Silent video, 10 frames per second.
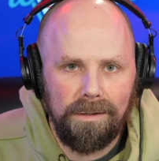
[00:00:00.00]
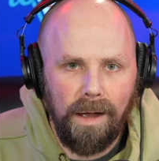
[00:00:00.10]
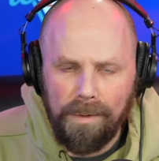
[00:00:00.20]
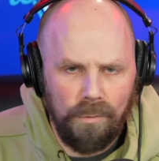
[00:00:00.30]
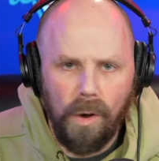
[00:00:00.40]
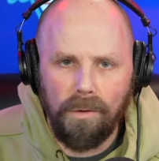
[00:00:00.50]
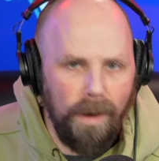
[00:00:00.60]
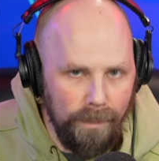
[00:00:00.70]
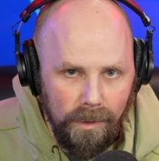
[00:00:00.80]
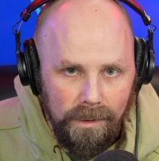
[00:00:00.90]
I mean, Royal
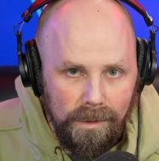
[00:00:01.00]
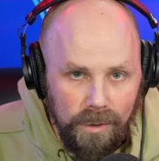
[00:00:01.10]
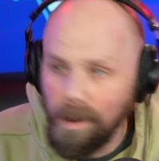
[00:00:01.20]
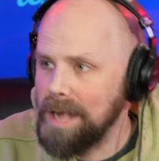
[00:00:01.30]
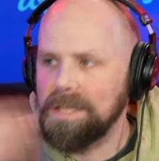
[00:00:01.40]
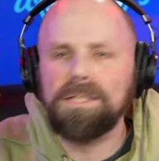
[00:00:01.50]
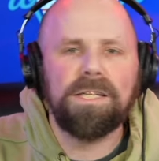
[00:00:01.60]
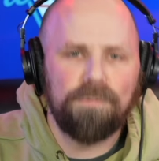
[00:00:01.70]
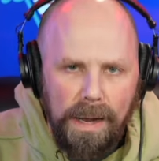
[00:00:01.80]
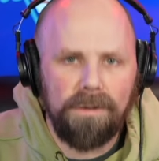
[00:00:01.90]
Rumble. The Rock thinks
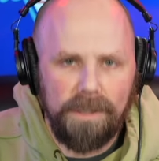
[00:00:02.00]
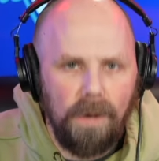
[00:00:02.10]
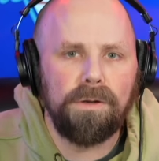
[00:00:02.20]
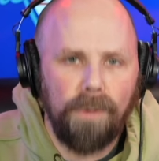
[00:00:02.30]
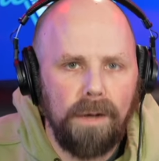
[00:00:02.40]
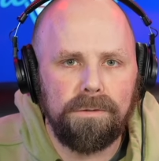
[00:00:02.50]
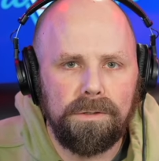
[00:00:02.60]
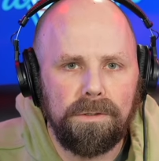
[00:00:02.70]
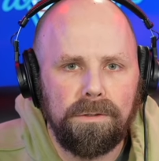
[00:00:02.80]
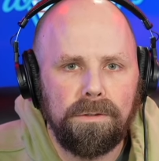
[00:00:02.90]
he's better than Cody Rhodes.